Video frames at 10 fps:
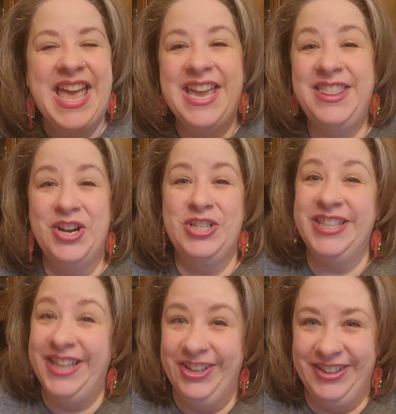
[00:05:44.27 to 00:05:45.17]
there's
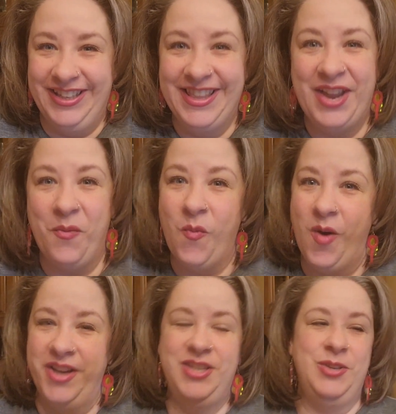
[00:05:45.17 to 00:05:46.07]
literally like
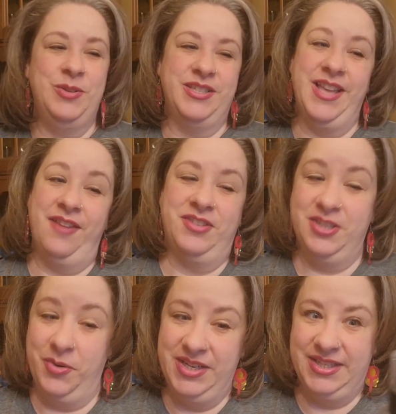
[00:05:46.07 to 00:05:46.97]
one use left,
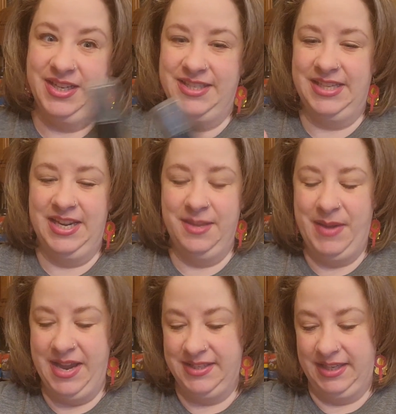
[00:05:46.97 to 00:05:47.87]
so it's going to stay in the
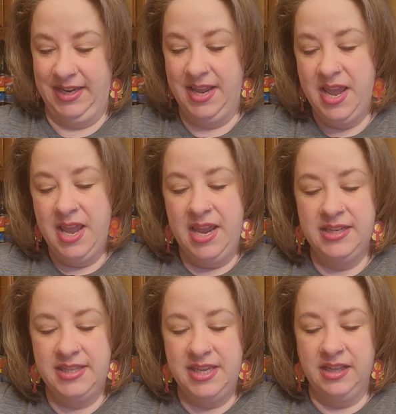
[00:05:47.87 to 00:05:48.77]
basket.
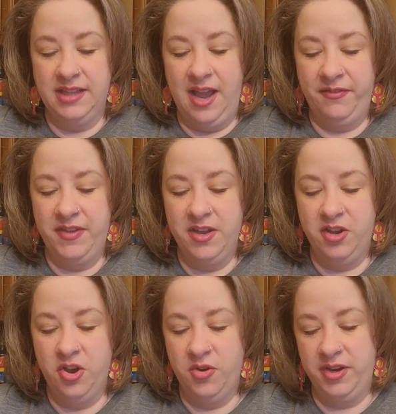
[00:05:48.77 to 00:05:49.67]
It's the Alaffia
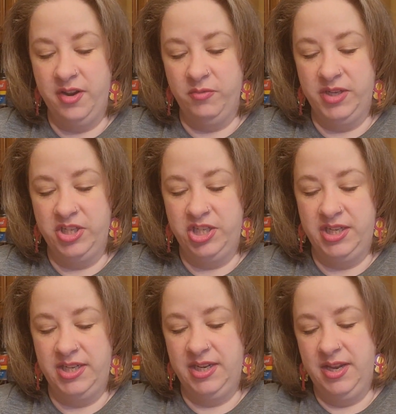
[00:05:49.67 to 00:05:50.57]
Coconut
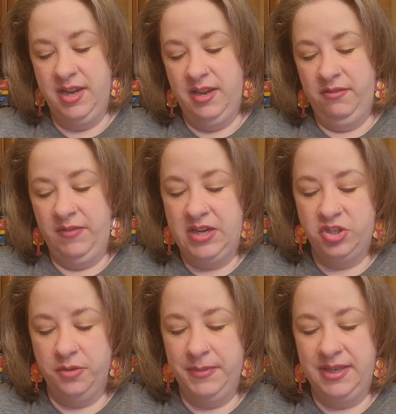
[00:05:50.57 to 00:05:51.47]
Reishi
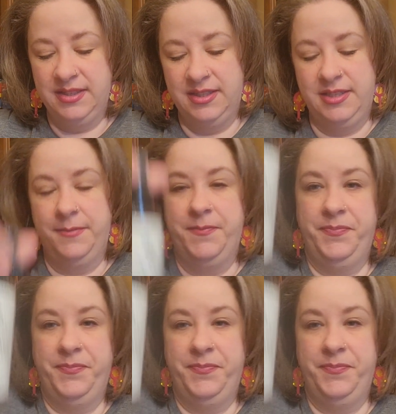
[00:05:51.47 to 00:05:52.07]
Facial Mist.